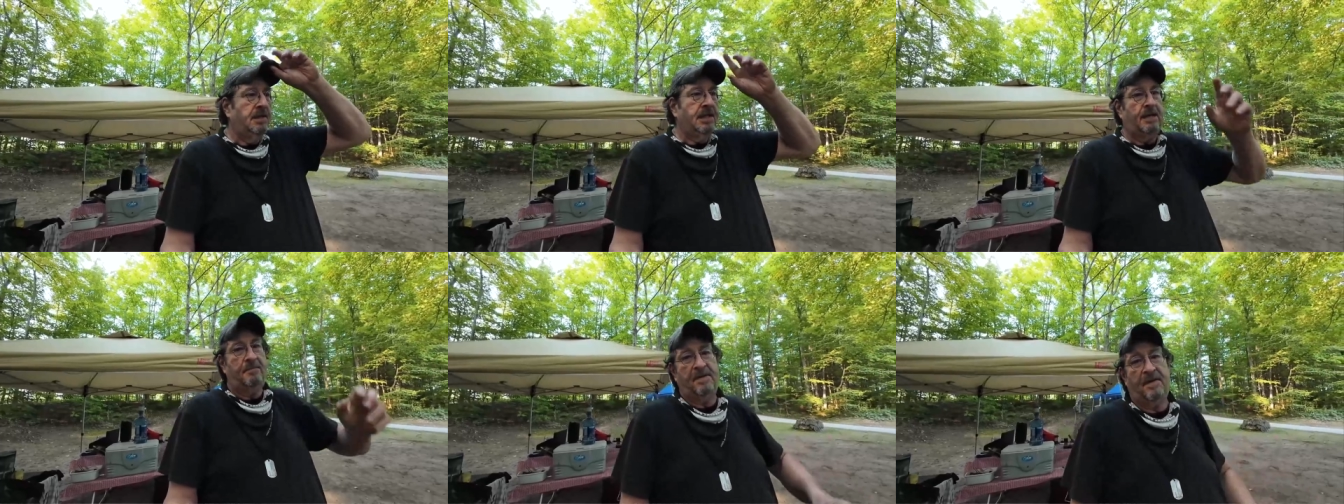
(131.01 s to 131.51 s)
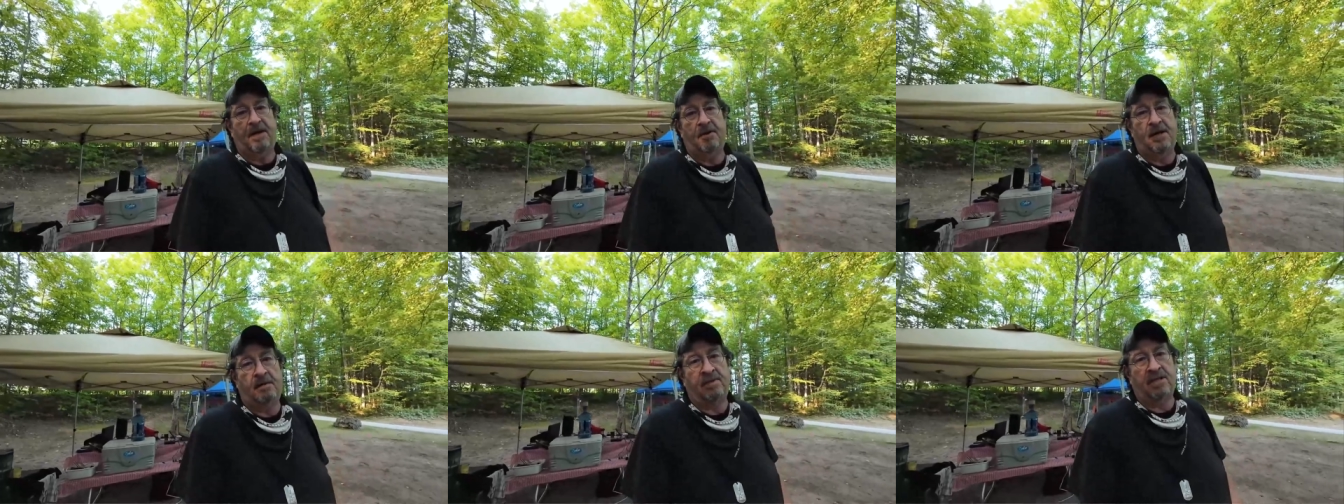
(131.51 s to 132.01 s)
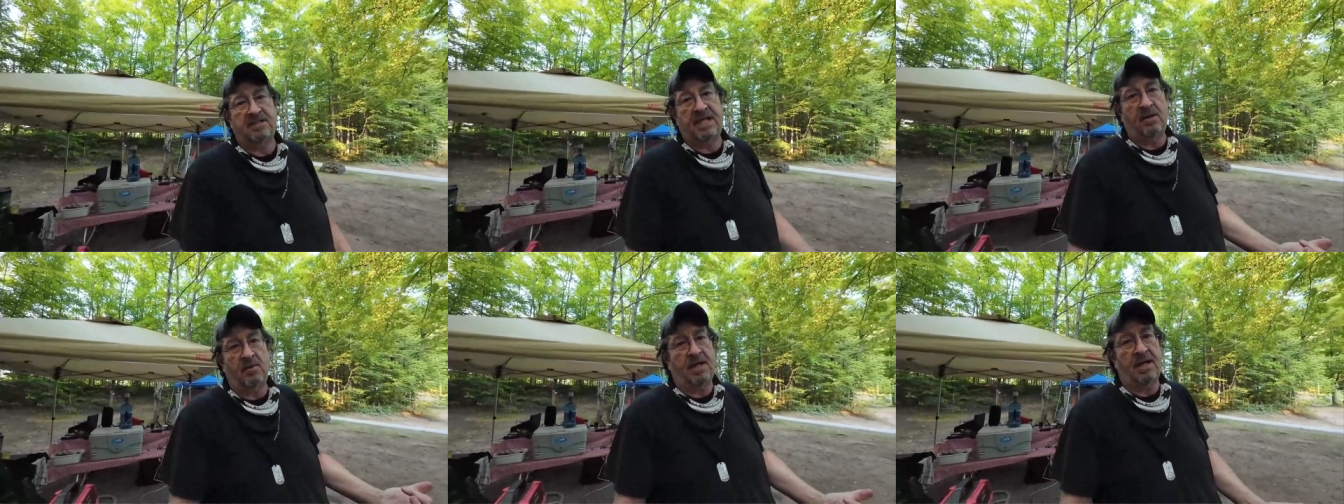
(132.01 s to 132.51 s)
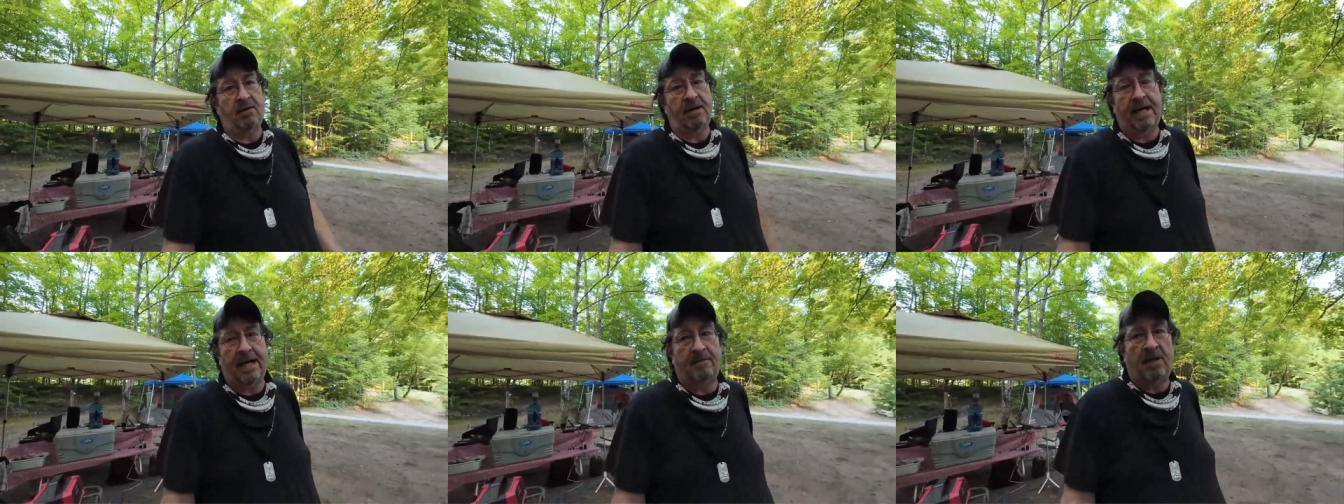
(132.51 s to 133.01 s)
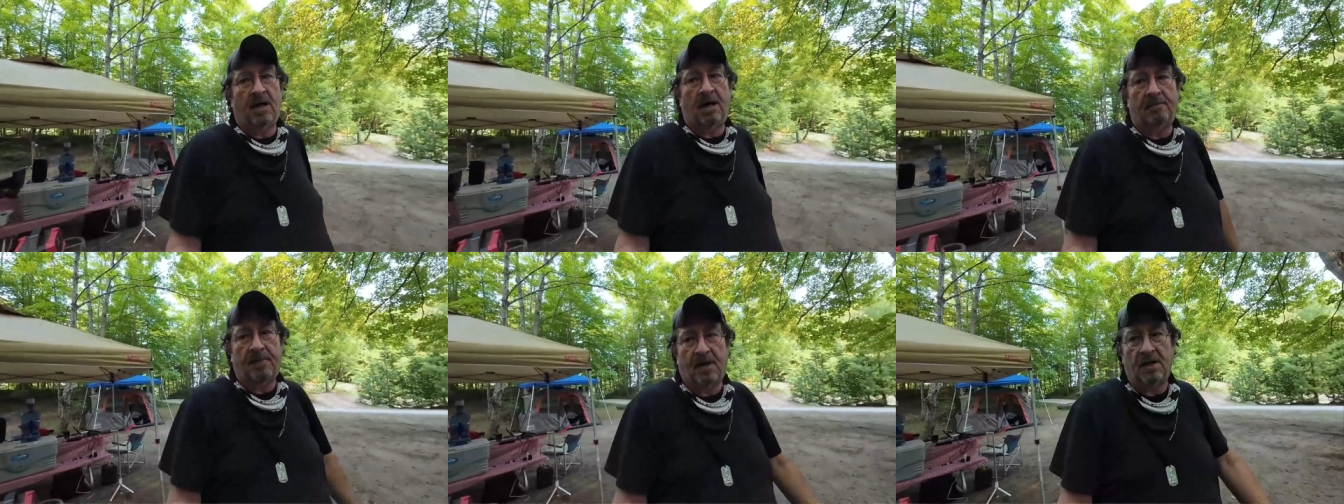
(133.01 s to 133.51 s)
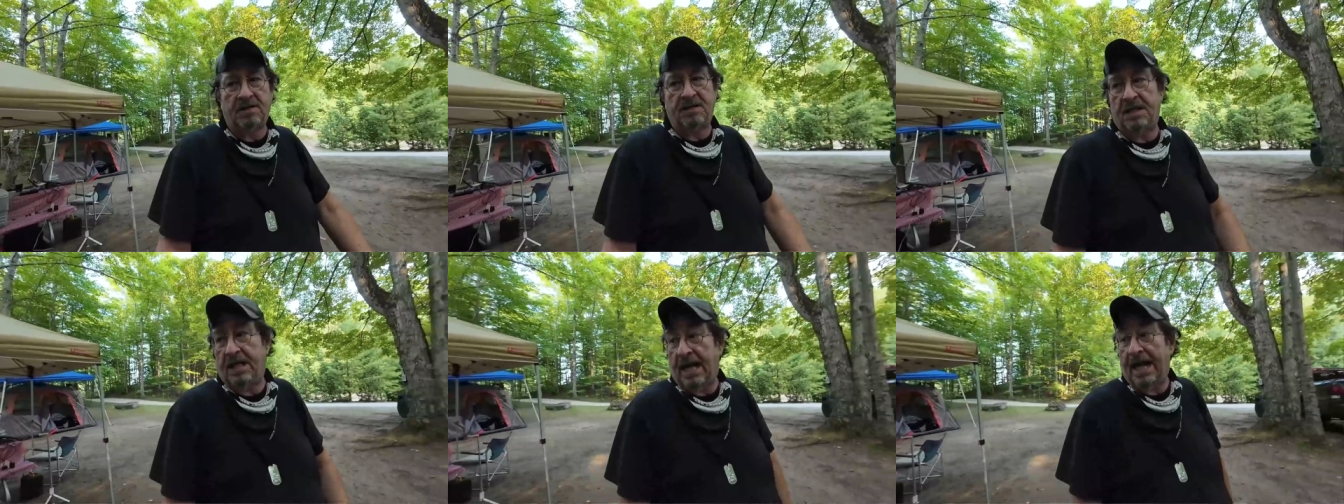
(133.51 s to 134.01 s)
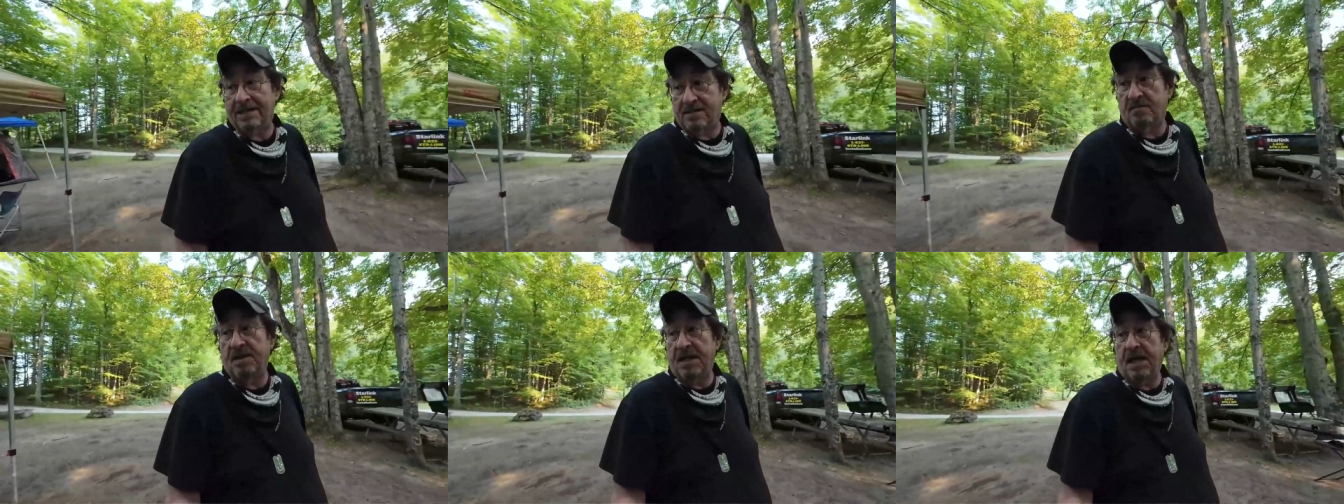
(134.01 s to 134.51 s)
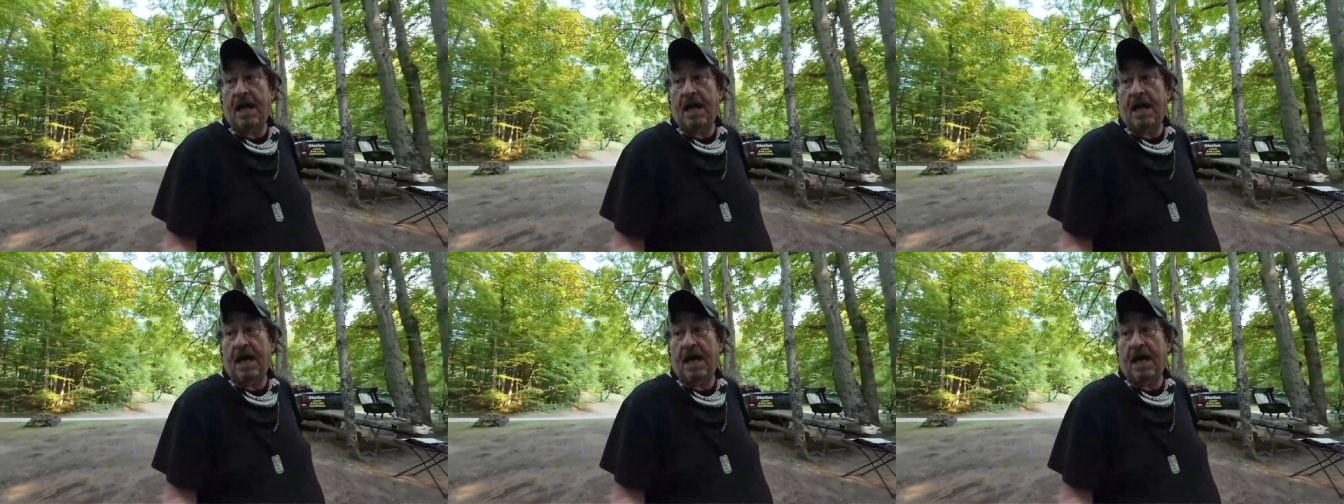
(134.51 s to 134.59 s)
gave me their number because they don't carry Yamaha parts and it has to be